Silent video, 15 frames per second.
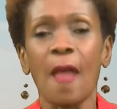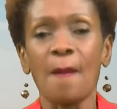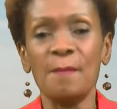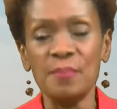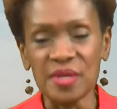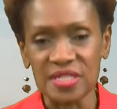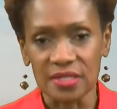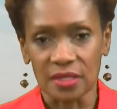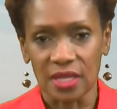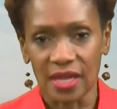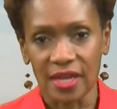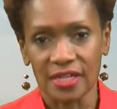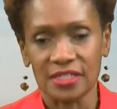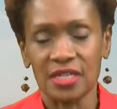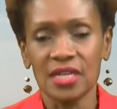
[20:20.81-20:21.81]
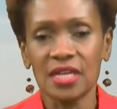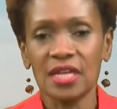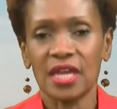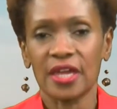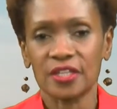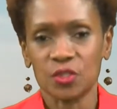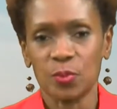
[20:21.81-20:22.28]
misaligned
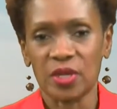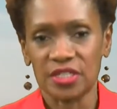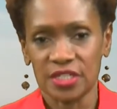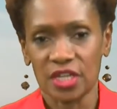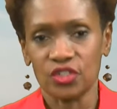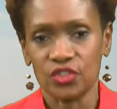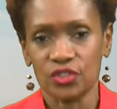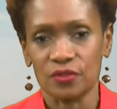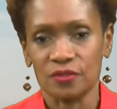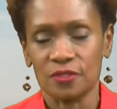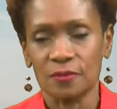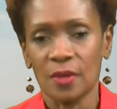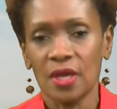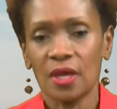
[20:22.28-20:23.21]
expectations?